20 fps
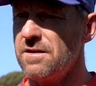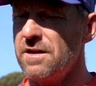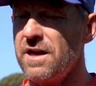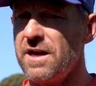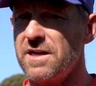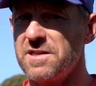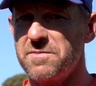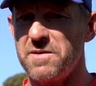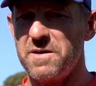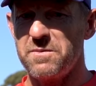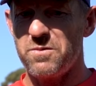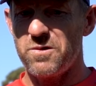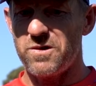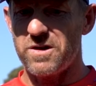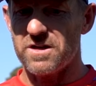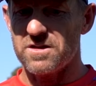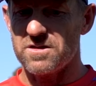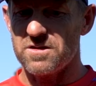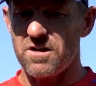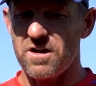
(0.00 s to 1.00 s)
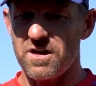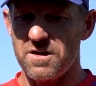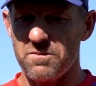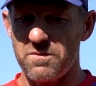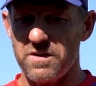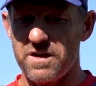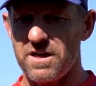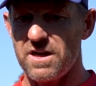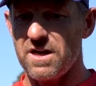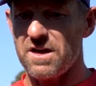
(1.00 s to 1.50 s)
Yeah, it's been pretty exciting.
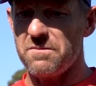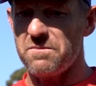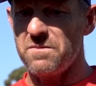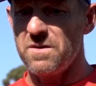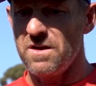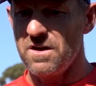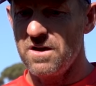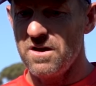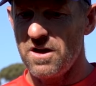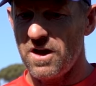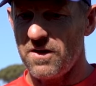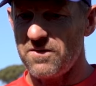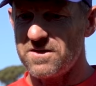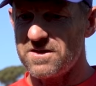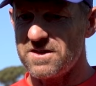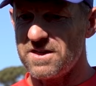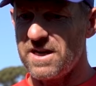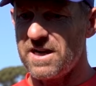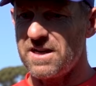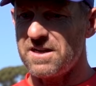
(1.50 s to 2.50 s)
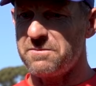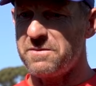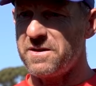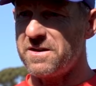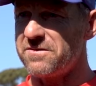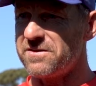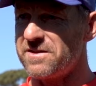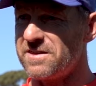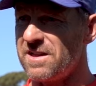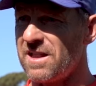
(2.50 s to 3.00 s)
We um, obviously had a bit
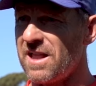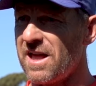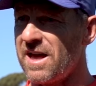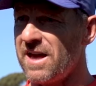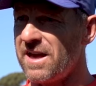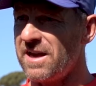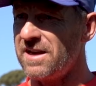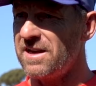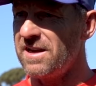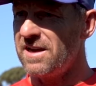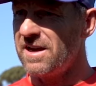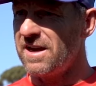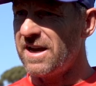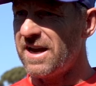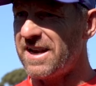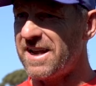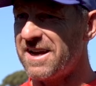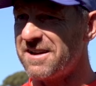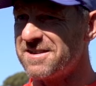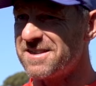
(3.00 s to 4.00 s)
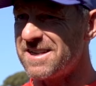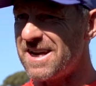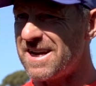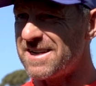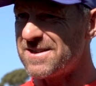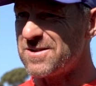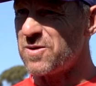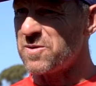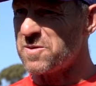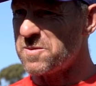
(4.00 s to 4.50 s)
of a delay in our
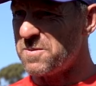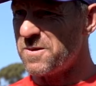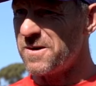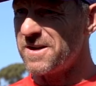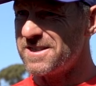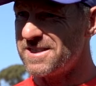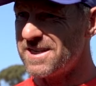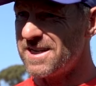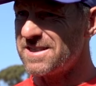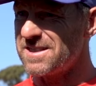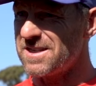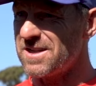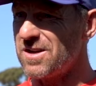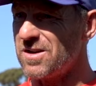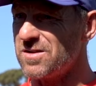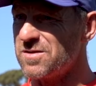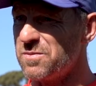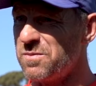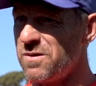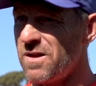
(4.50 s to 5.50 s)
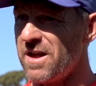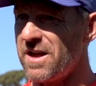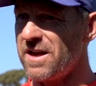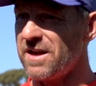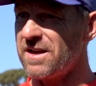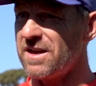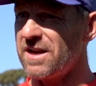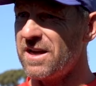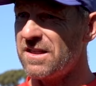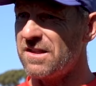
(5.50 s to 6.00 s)
start time to pre-season because of
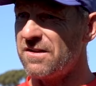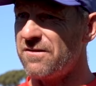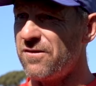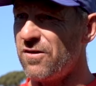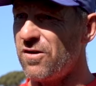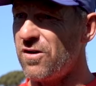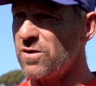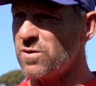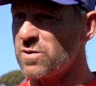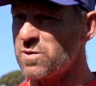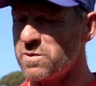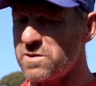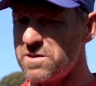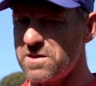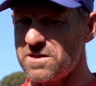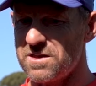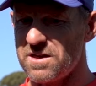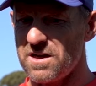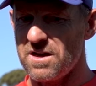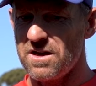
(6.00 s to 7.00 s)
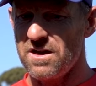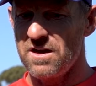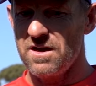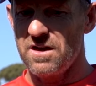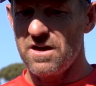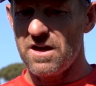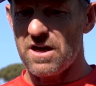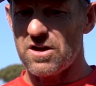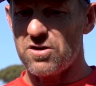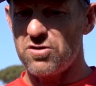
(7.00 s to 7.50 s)
playing in the mm. finals, which is a,
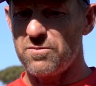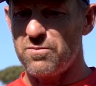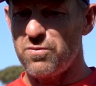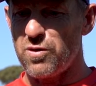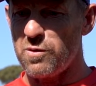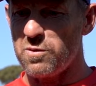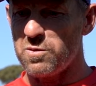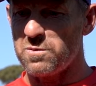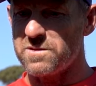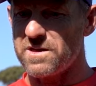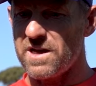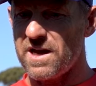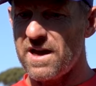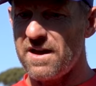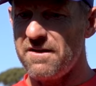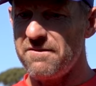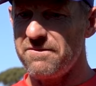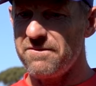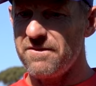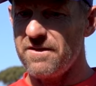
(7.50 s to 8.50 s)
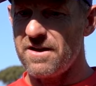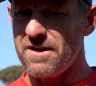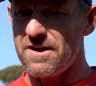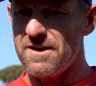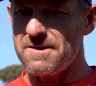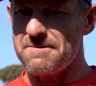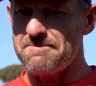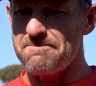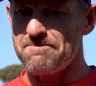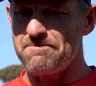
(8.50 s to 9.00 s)
a good problem to have.
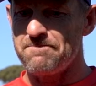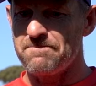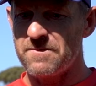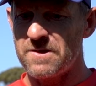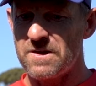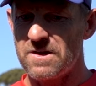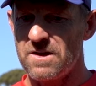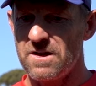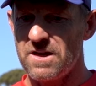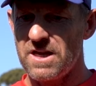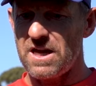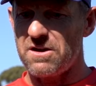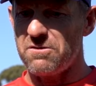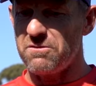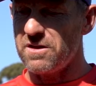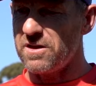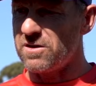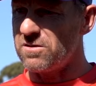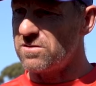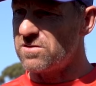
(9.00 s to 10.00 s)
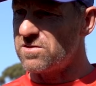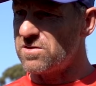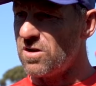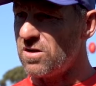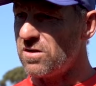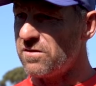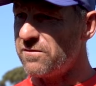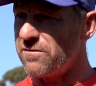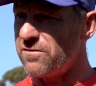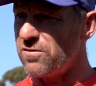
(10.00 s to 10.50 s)
Um, yeah, had a really good
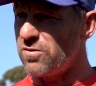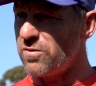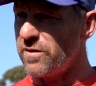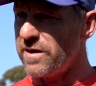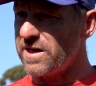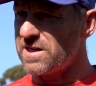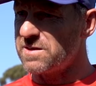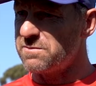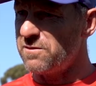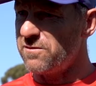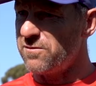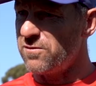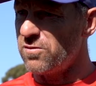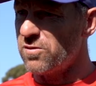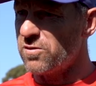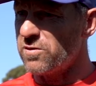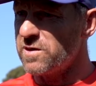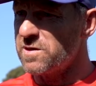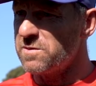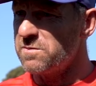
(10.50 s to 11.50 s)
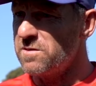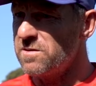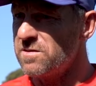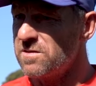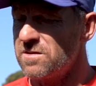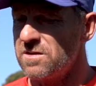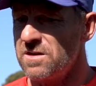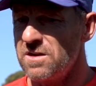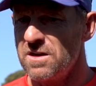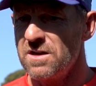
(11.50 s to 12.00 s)
solid four weeks before
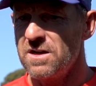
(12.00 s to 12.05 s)
Christmas.